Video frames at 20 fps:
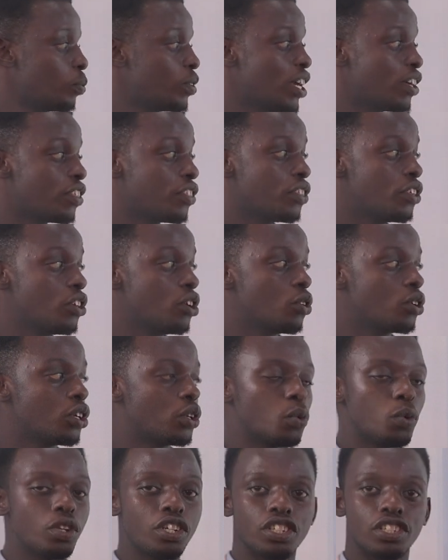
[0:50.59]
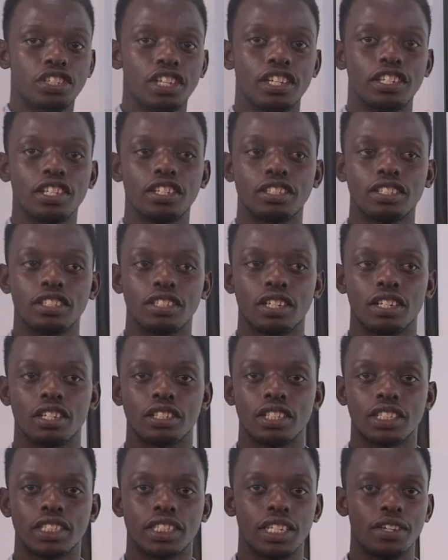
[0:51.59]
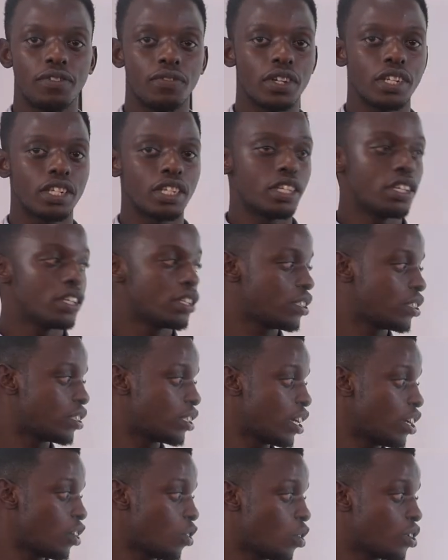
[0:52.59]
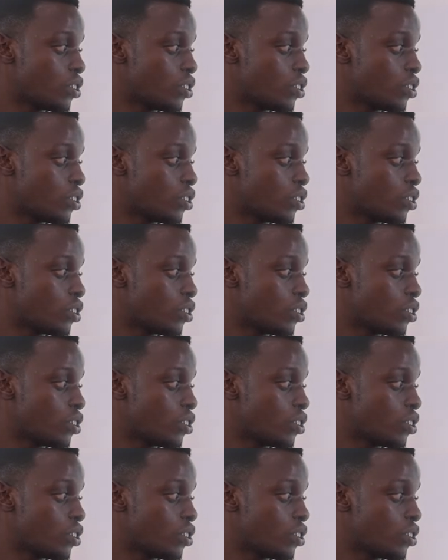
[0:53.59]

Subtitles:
a theory which suggests the 7-year cycle,